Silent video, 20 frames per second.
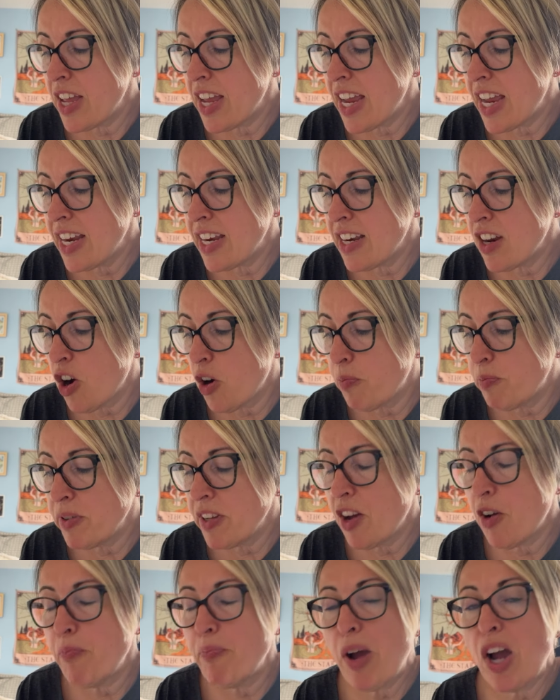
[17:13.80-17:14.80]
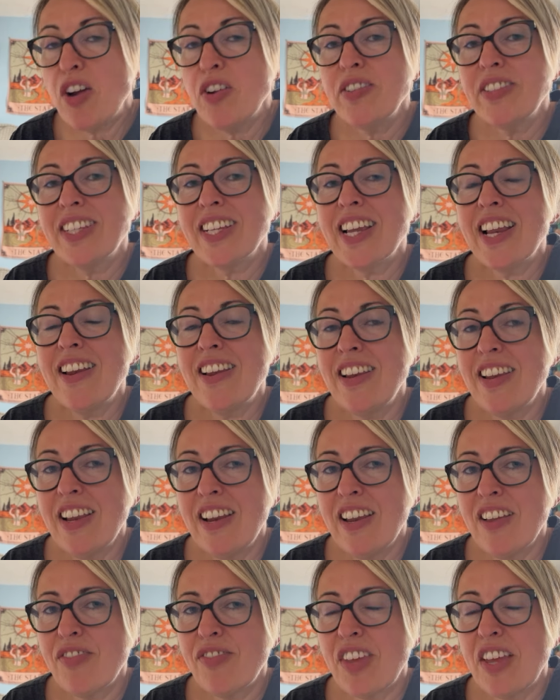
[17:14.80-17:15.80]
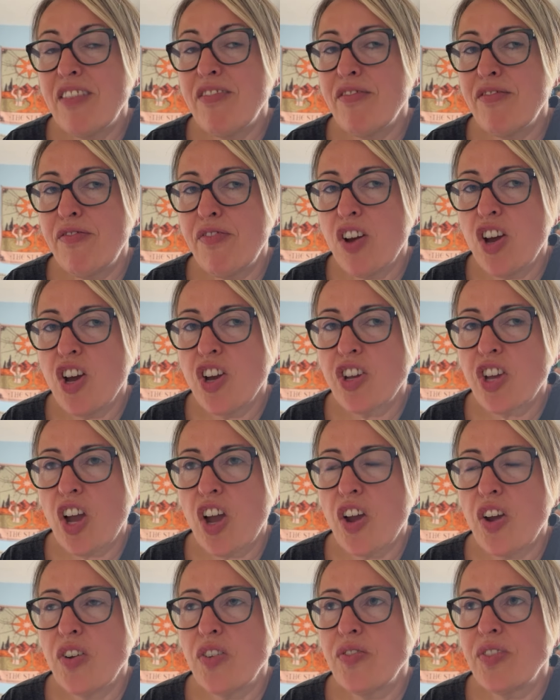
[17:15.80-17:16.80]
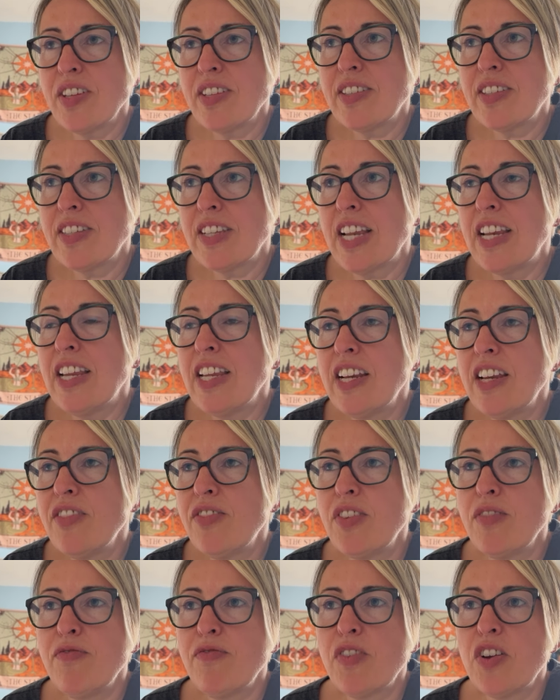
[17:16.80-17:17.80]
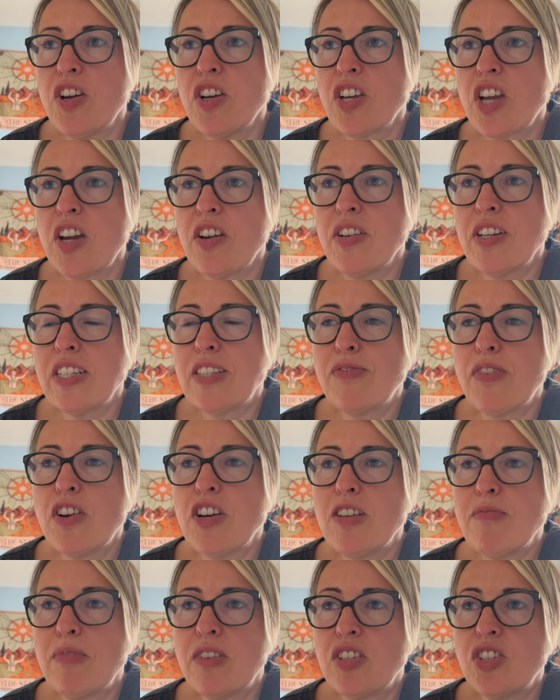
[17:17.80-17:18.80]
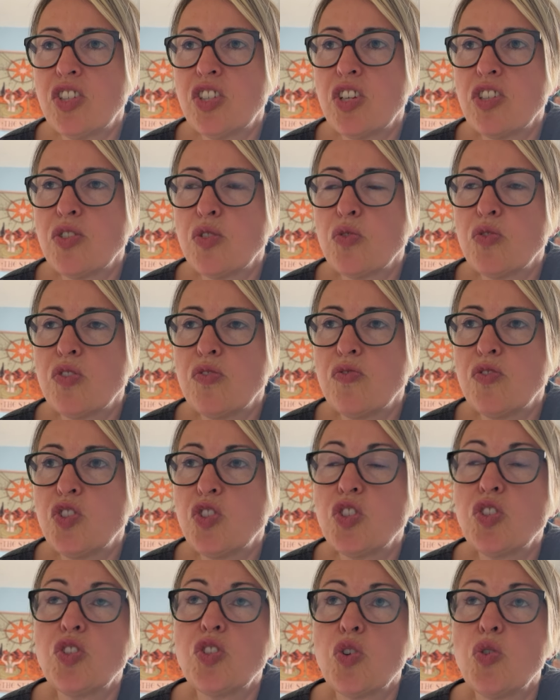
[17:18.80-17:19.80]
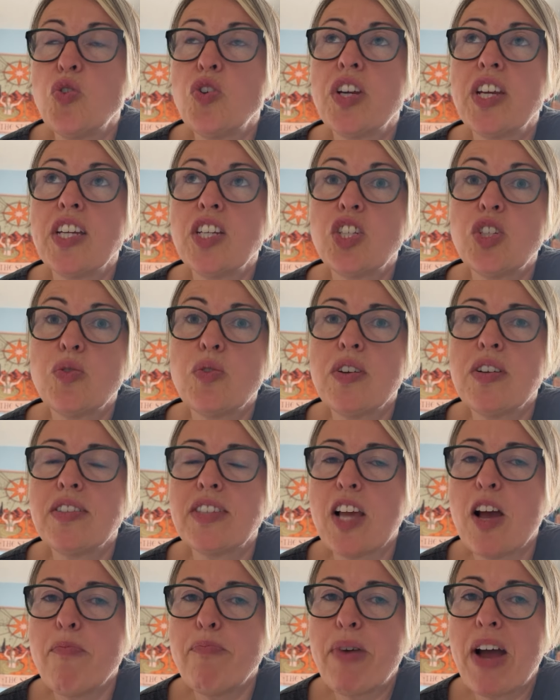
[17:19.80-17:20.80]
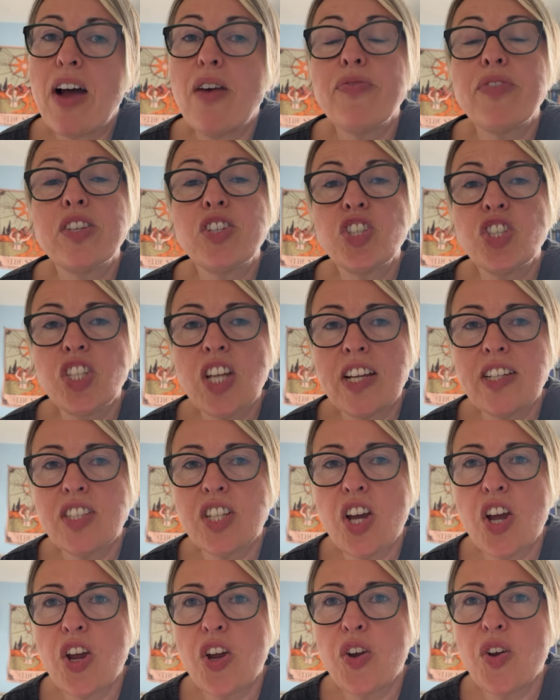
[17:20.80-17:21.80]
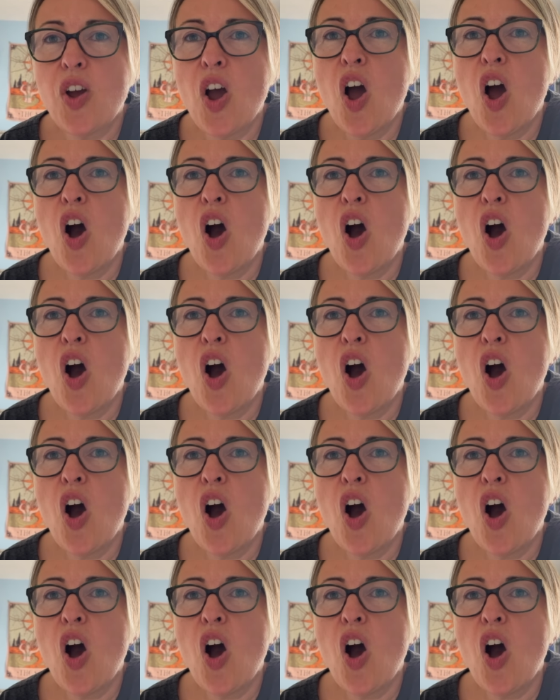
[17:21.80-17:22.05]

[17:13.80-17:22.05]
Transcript: in op- opposing Lilith in Virgo. This Lilith in Virgo is very much sort of talking to us about the shadow